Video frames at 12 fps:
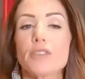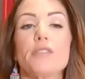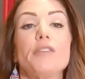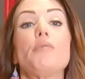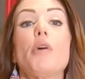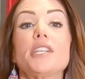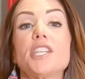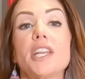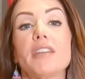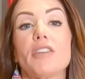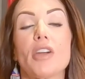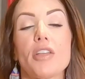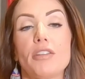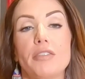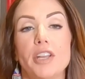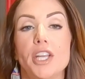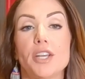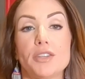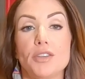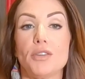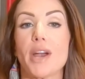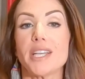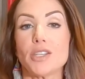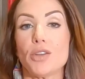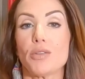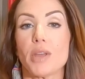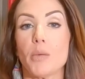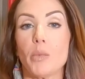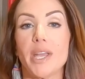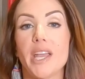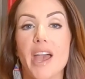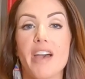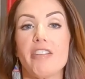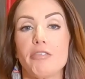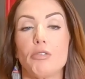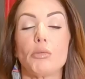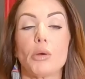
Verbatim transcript: So if you've watched any of our other videos, you guys know that we have